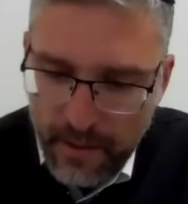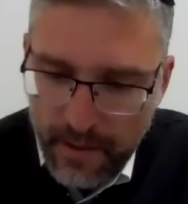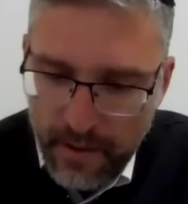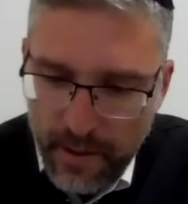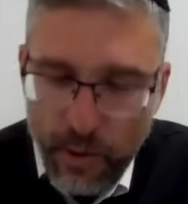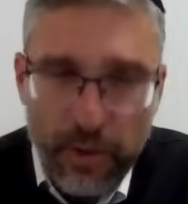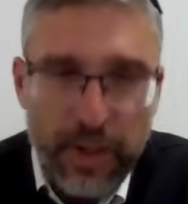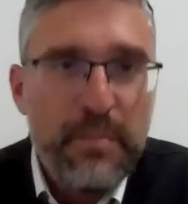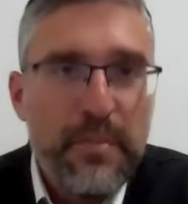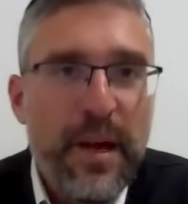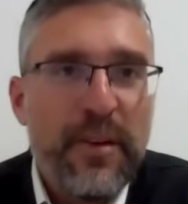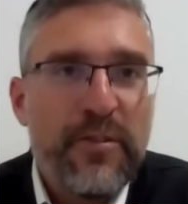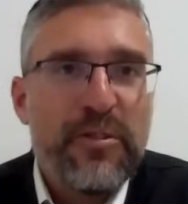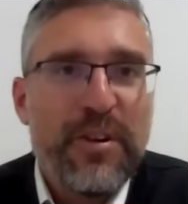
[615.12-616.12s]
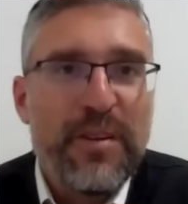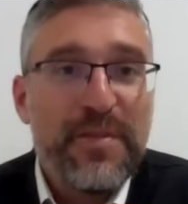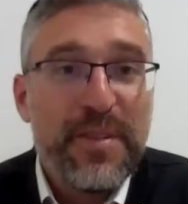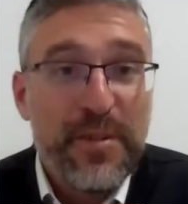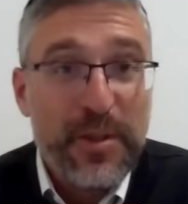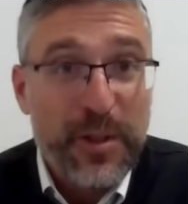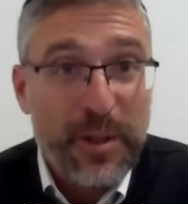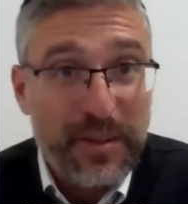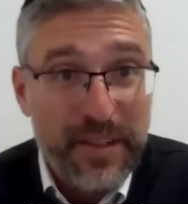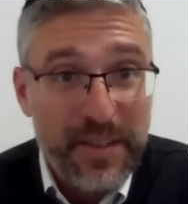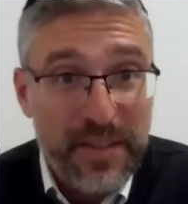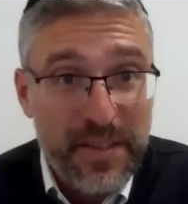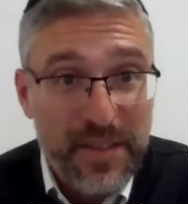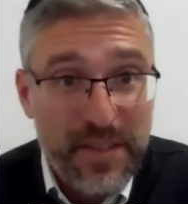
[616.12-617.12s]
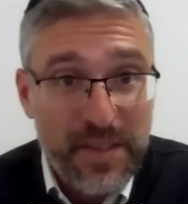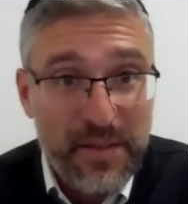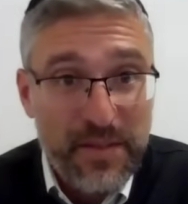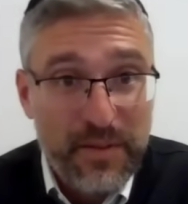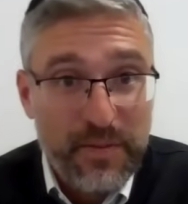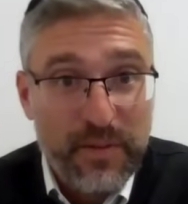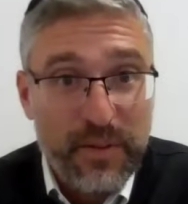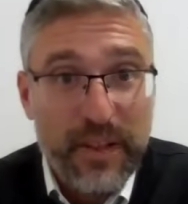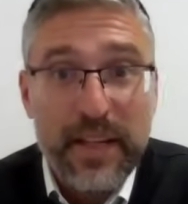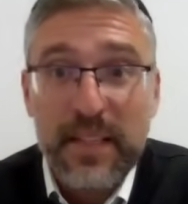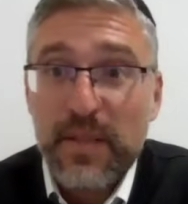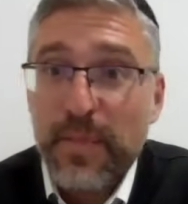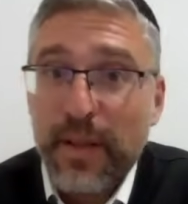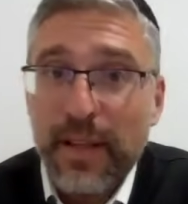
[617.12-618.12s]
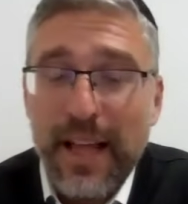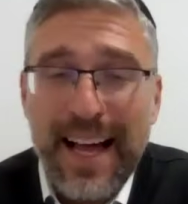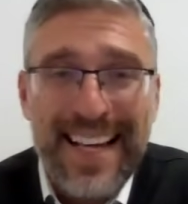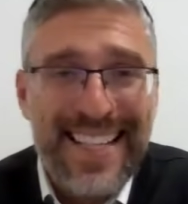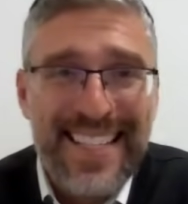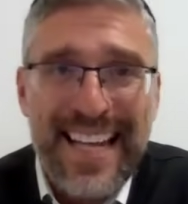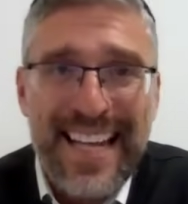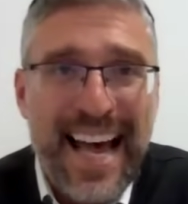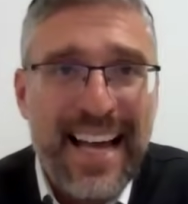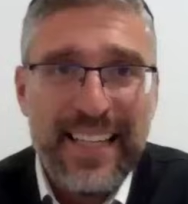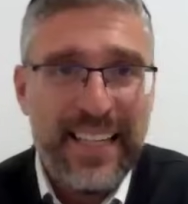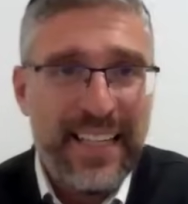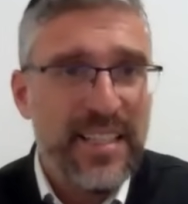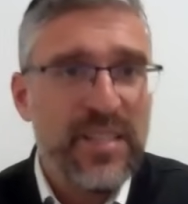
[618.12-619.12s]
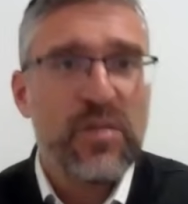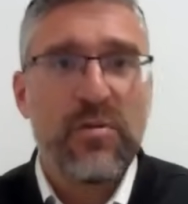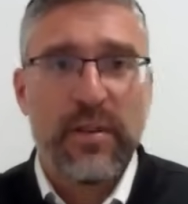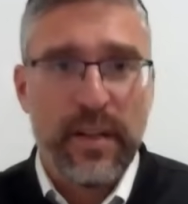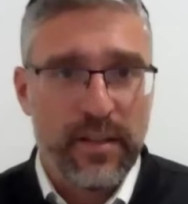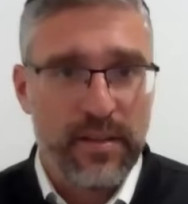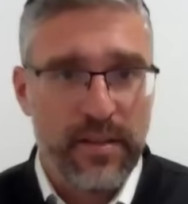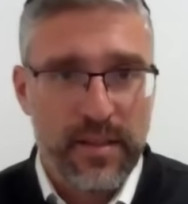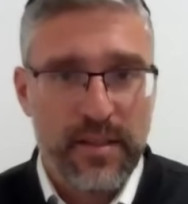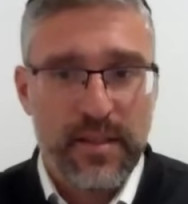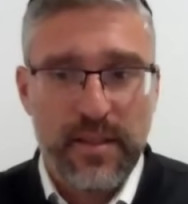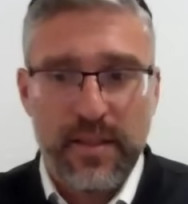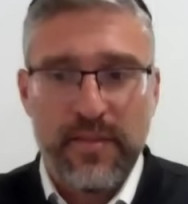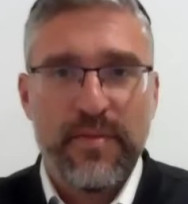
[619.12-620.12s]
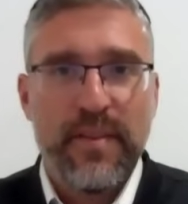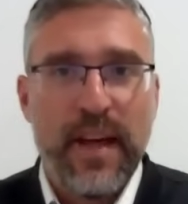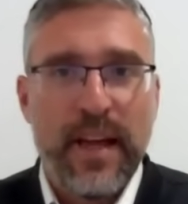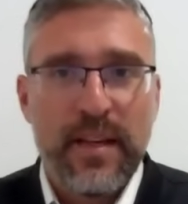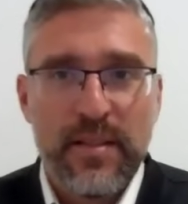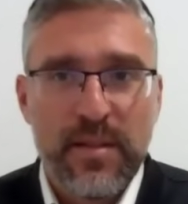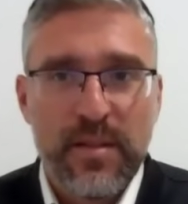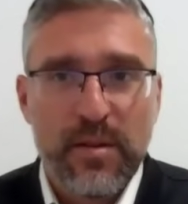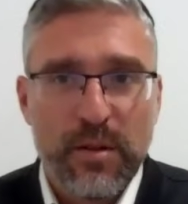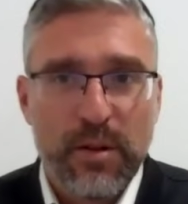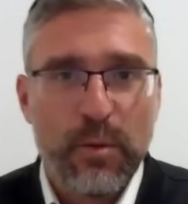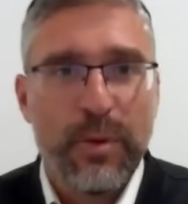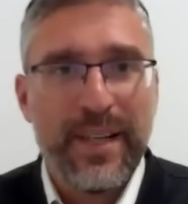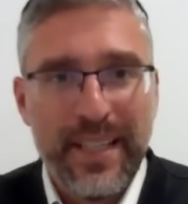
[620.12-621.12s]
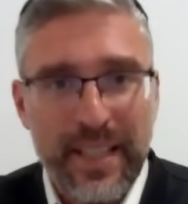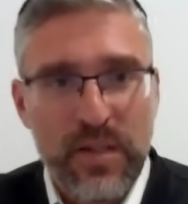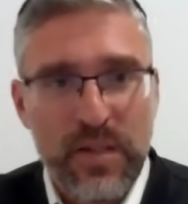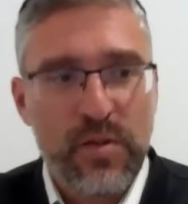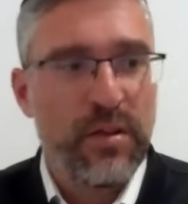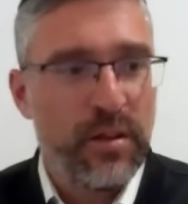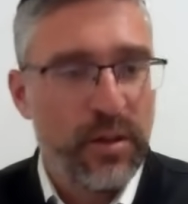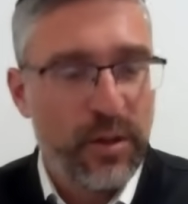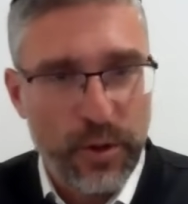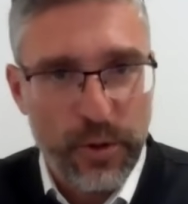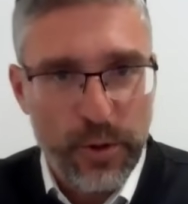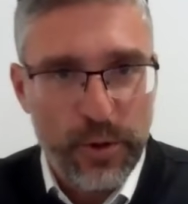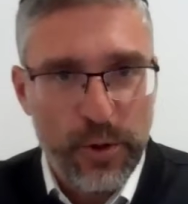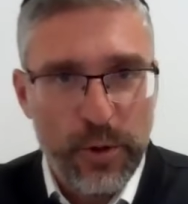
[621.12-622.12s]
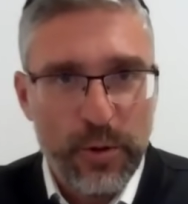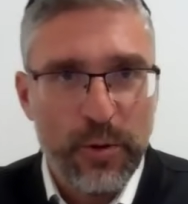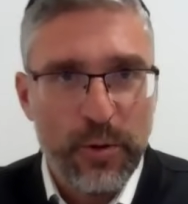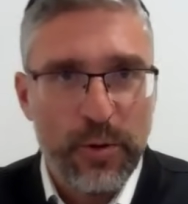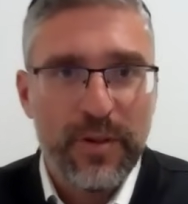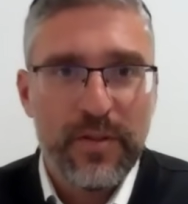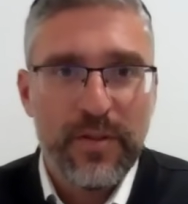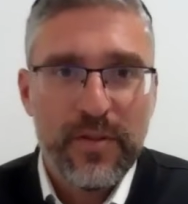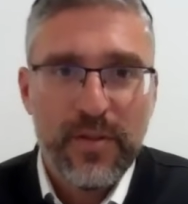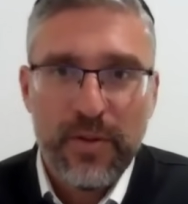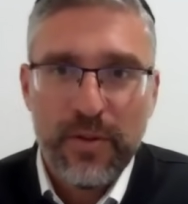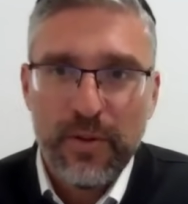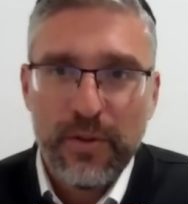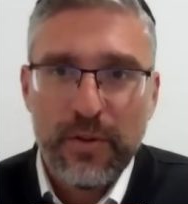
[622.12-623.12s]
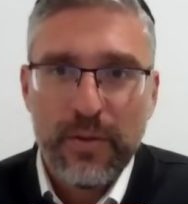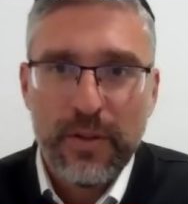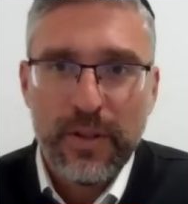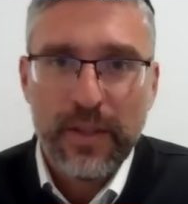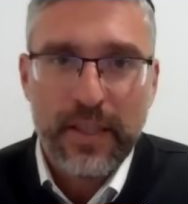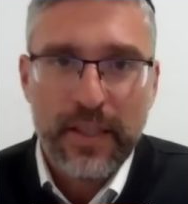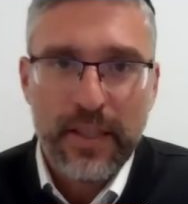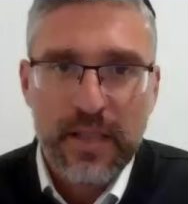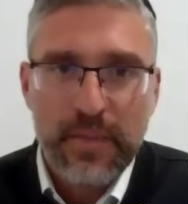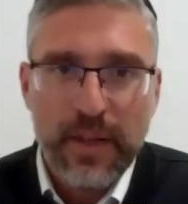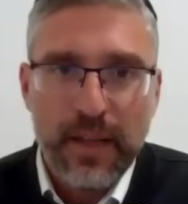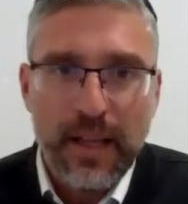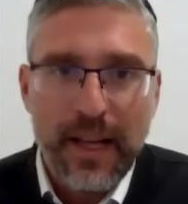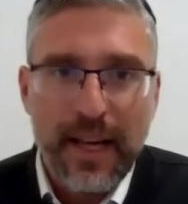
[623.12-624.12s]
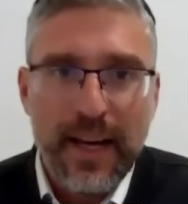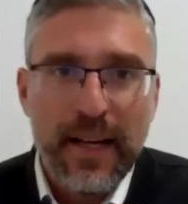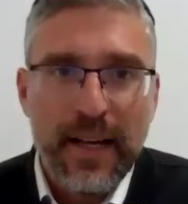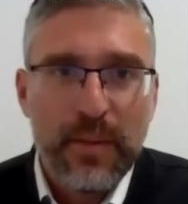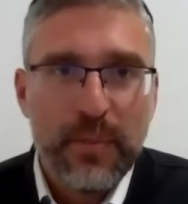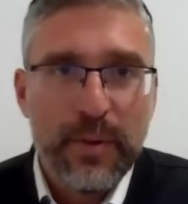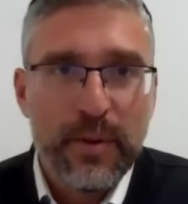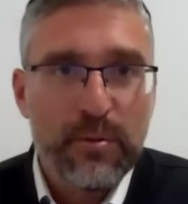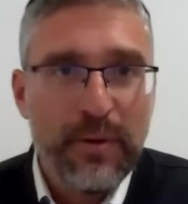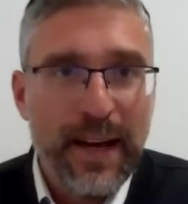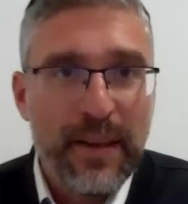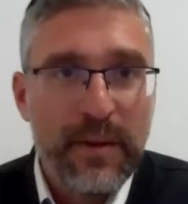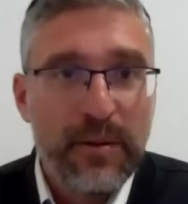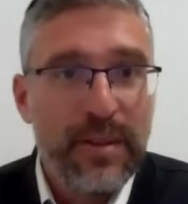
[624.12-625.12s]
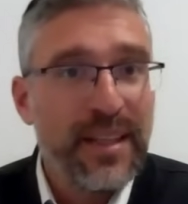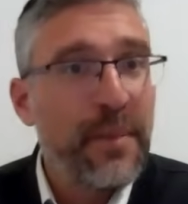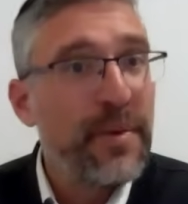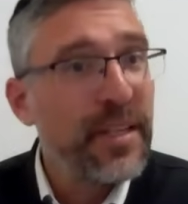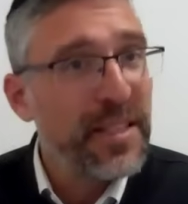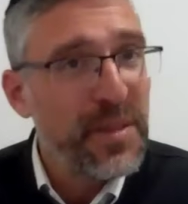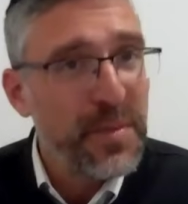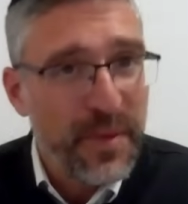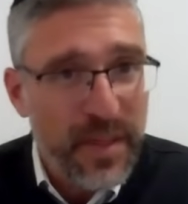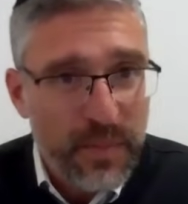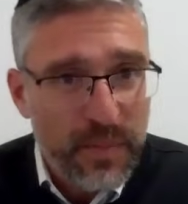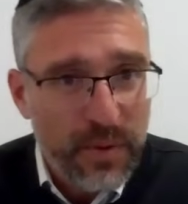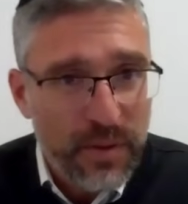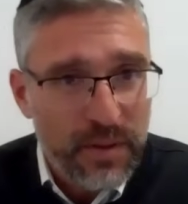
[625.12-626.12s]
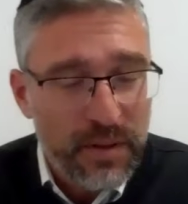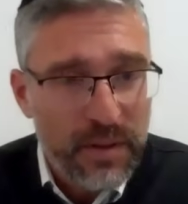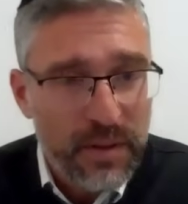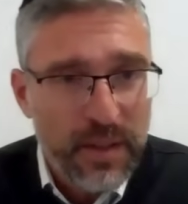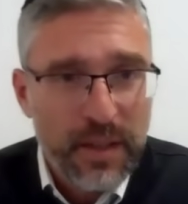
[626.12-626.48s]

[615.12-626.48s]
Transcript: the, the only measure of deterrence for Hezbollah is not Israel's defense or what Israel could do to Hezbollah, but rather the Lebanese people